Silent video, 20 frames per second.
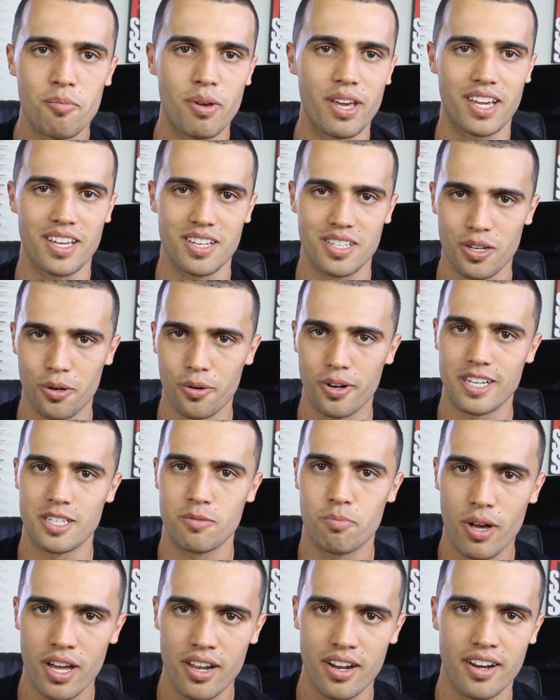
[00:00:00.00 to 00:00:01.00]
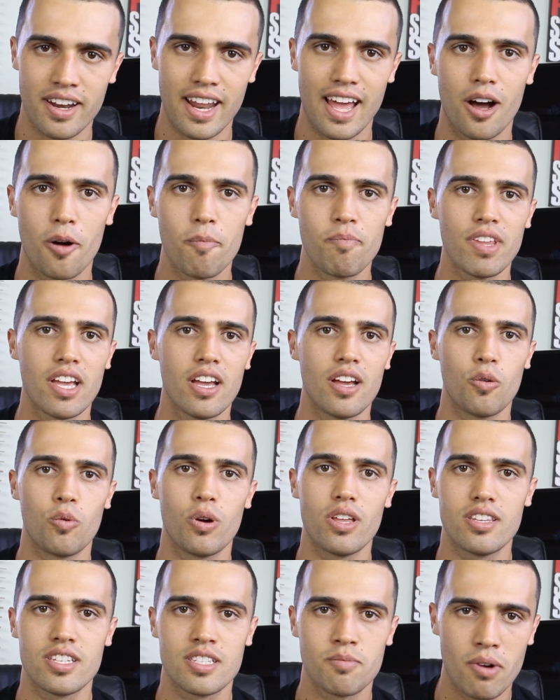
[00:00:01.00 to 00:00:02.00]
Big is always better. Now,
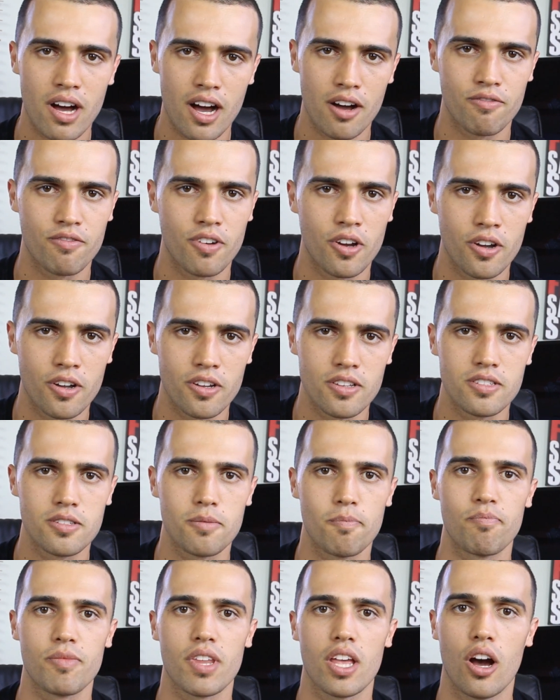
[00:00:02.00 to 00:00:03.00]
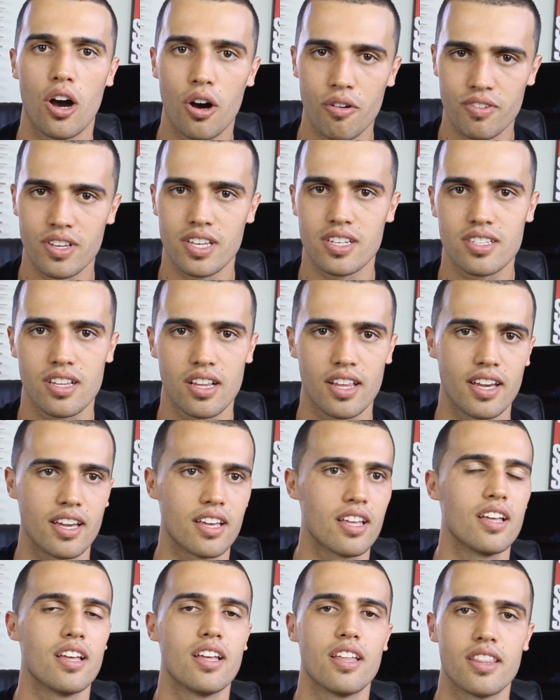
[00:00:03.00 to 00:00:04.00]
with smartphones, obviously,
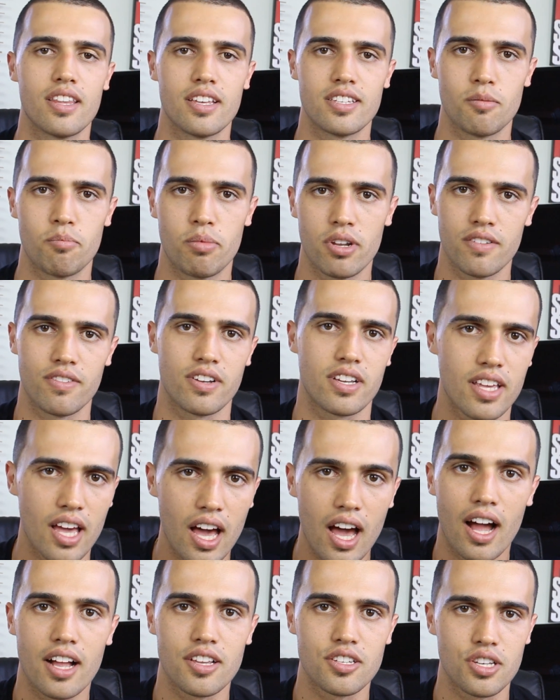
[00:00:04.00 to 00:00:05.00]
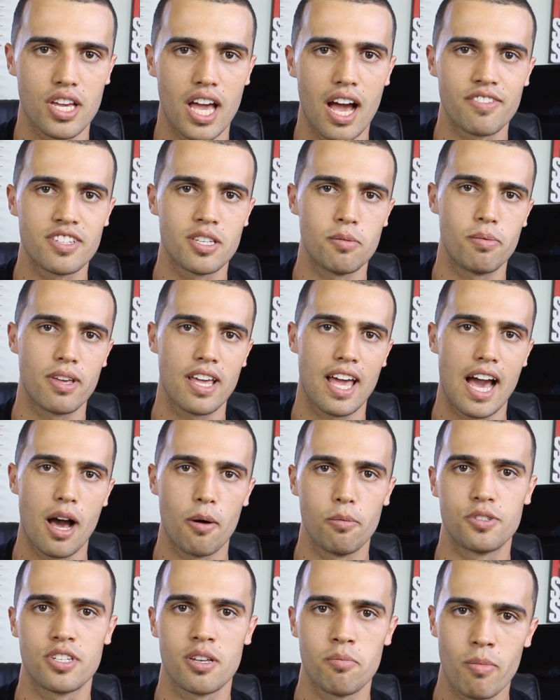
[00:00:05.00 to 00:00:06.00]
there's a bit of a catch. You have to be
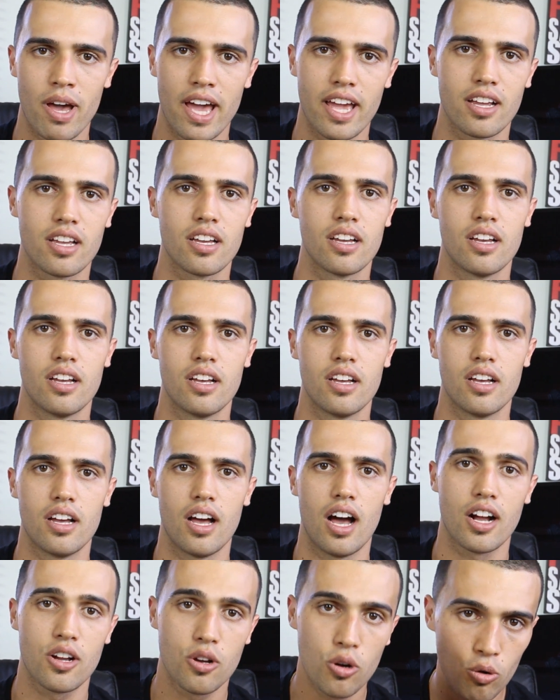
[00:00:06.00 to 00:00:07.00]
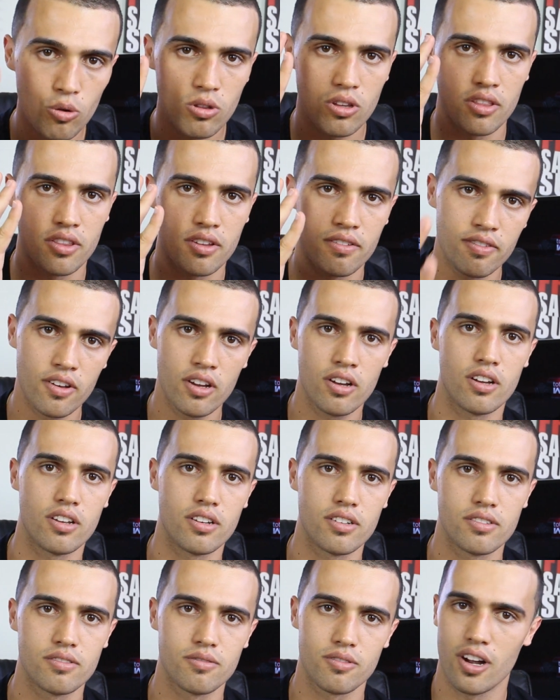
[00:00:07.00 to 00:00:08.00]
able to make a call on the
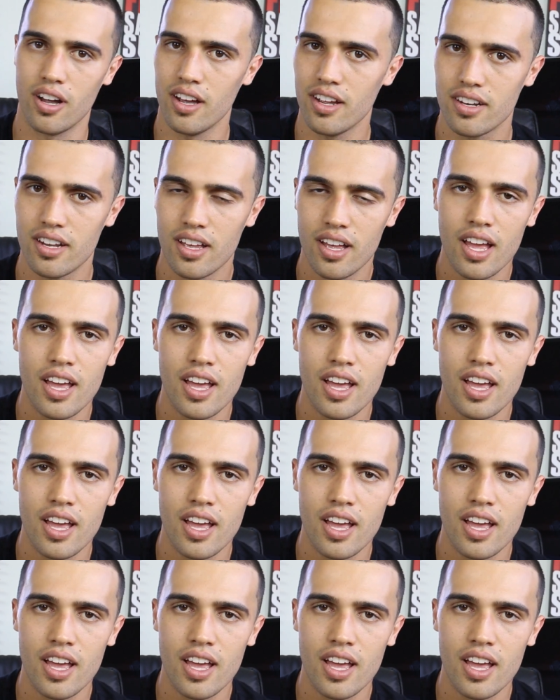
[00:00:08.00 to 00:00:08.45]
phone, right?